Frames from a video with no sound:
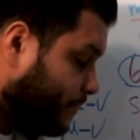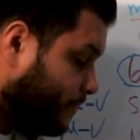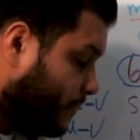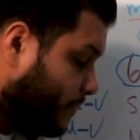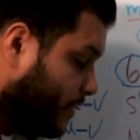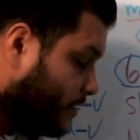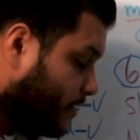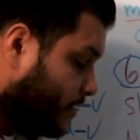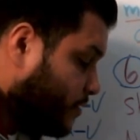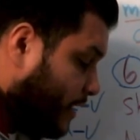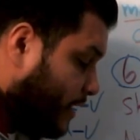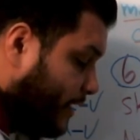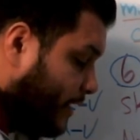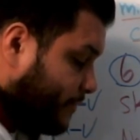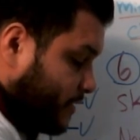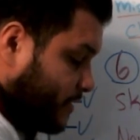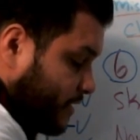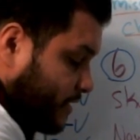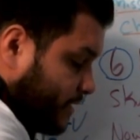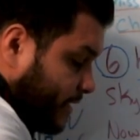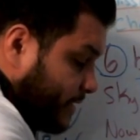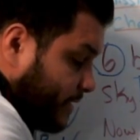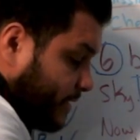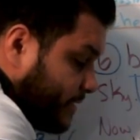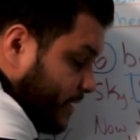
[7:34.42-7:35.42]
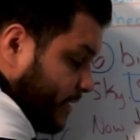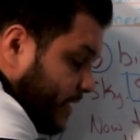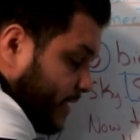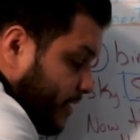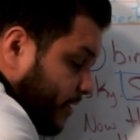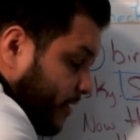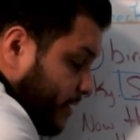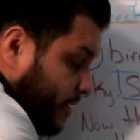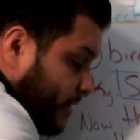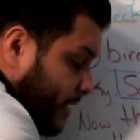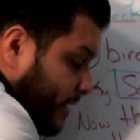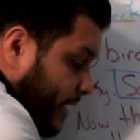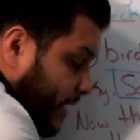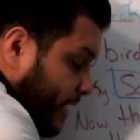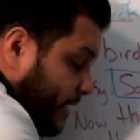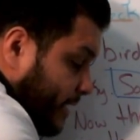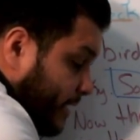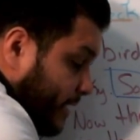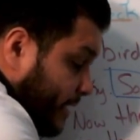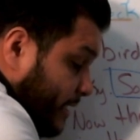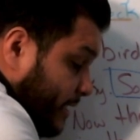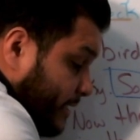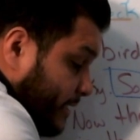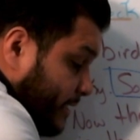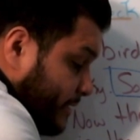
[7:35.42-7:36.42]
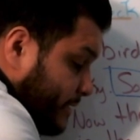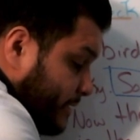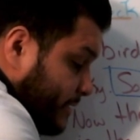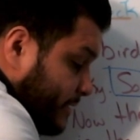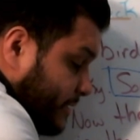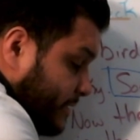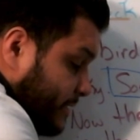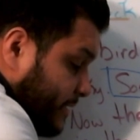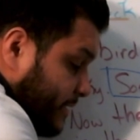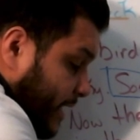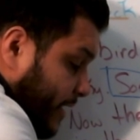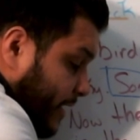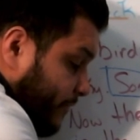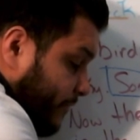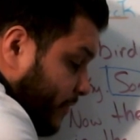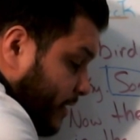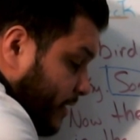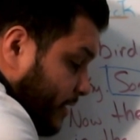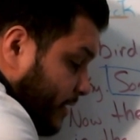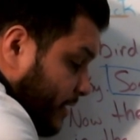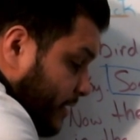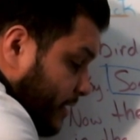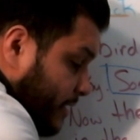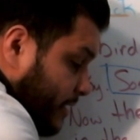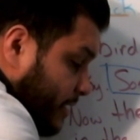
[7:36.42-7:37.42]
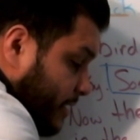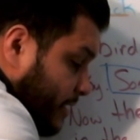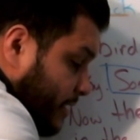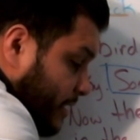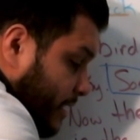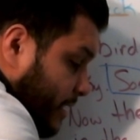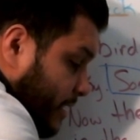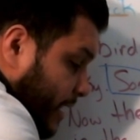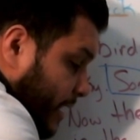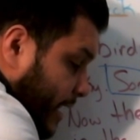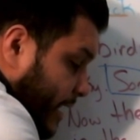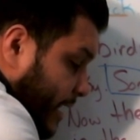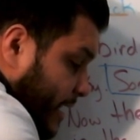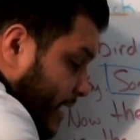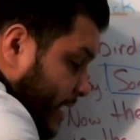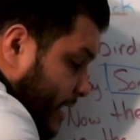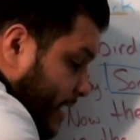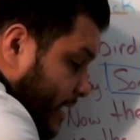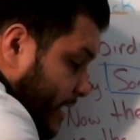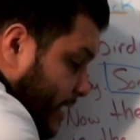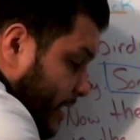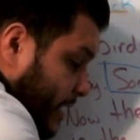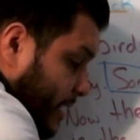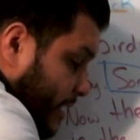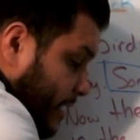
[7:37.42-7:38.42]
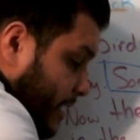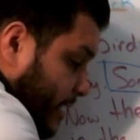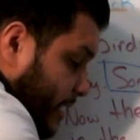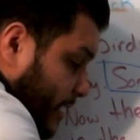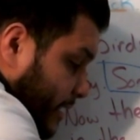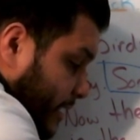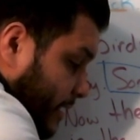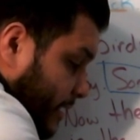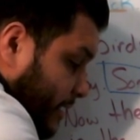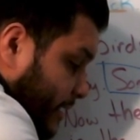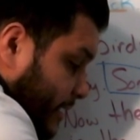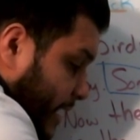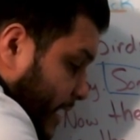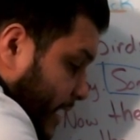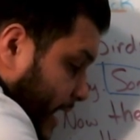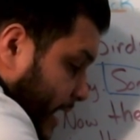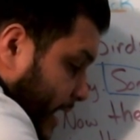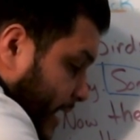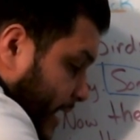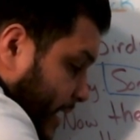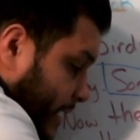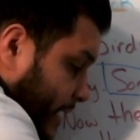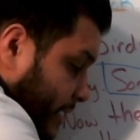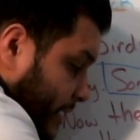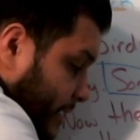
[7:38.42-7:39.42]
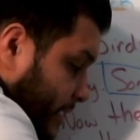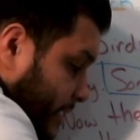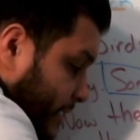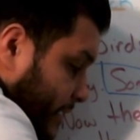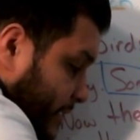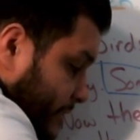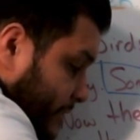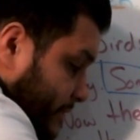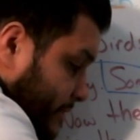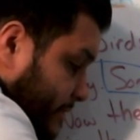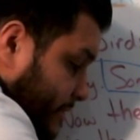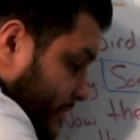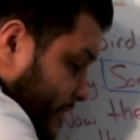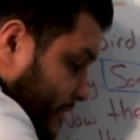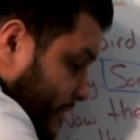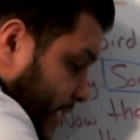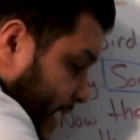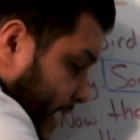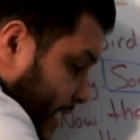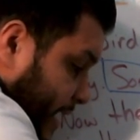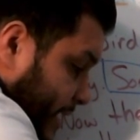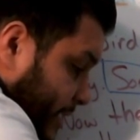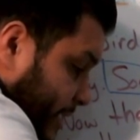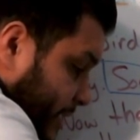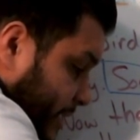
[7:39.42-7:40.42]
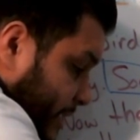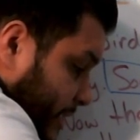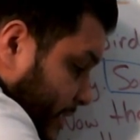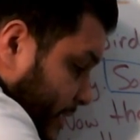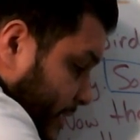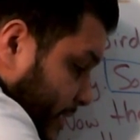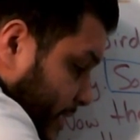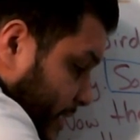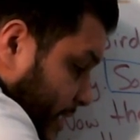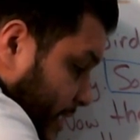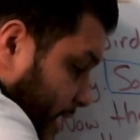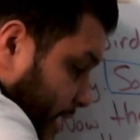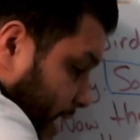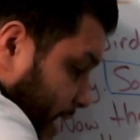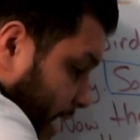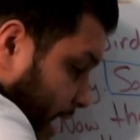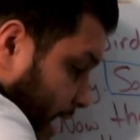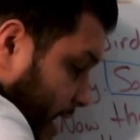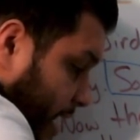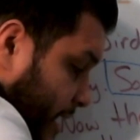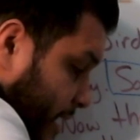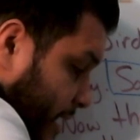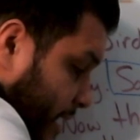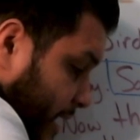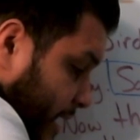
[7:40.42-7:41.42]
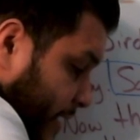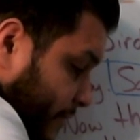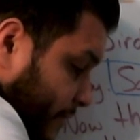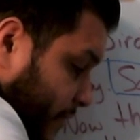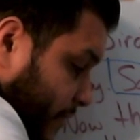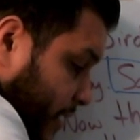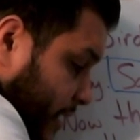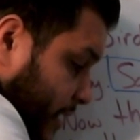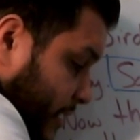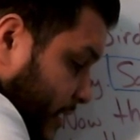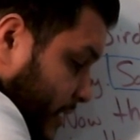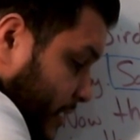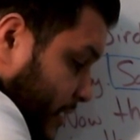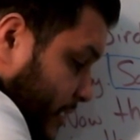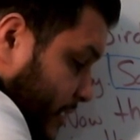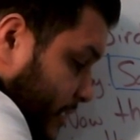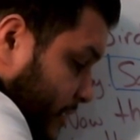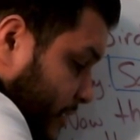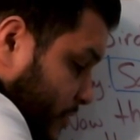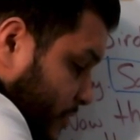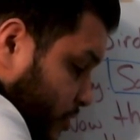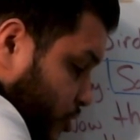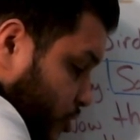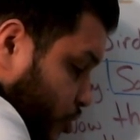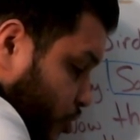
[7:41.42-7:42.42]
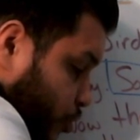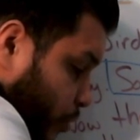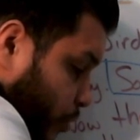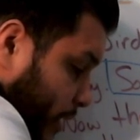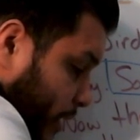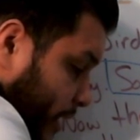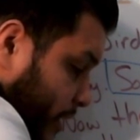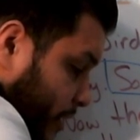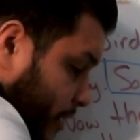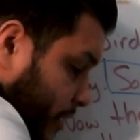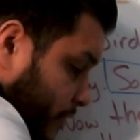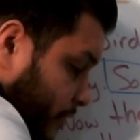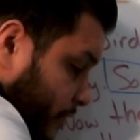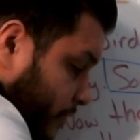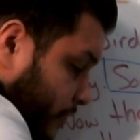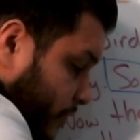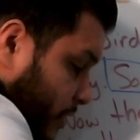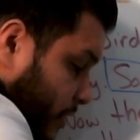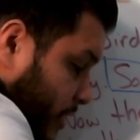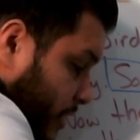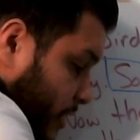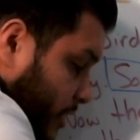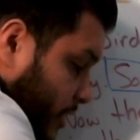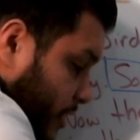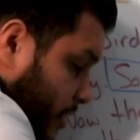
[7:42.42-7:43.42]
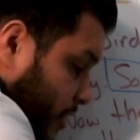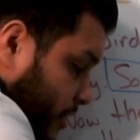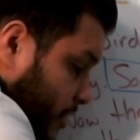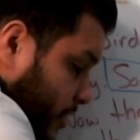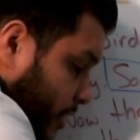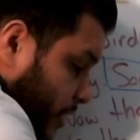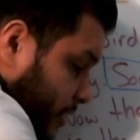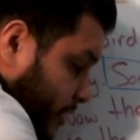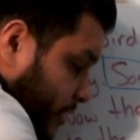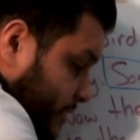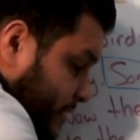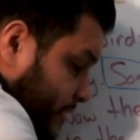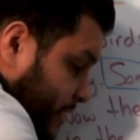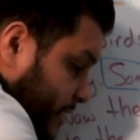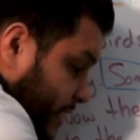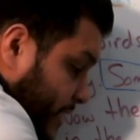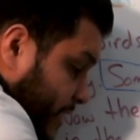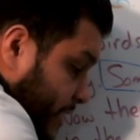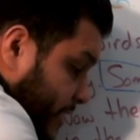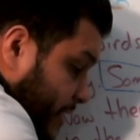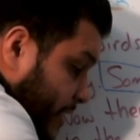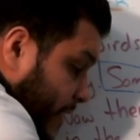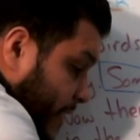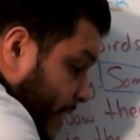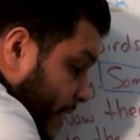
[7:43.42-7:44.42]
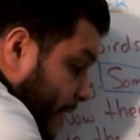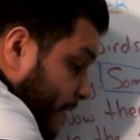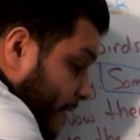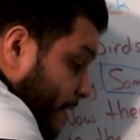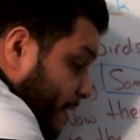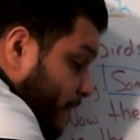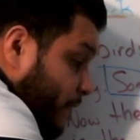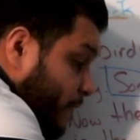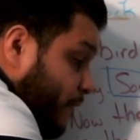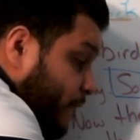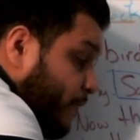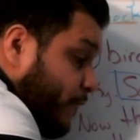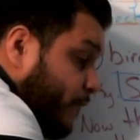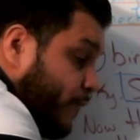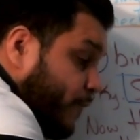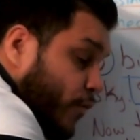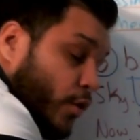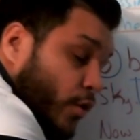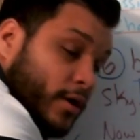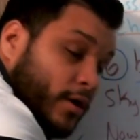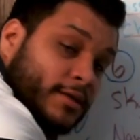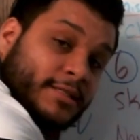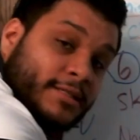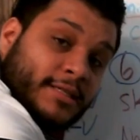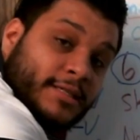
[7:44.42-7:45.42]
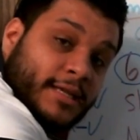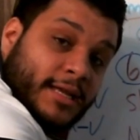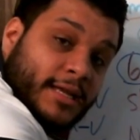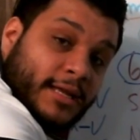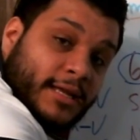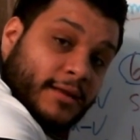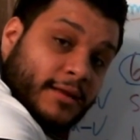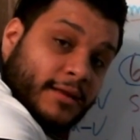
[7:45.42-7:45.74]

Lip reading: so I have 6 here, then 7, 8, 9, 10, 11, 12, 13, 14.